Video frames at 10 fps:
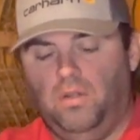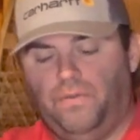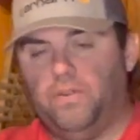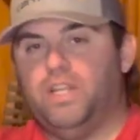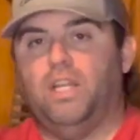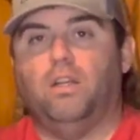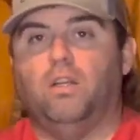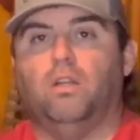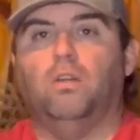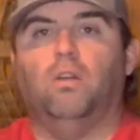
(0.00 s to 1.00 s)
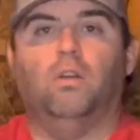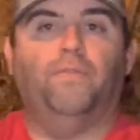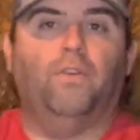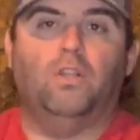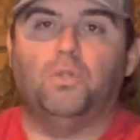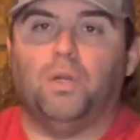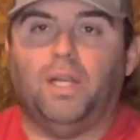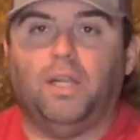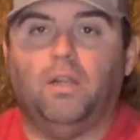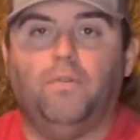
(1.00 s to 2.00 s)
for dinner or for a
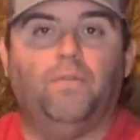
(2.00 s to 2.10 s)
drink,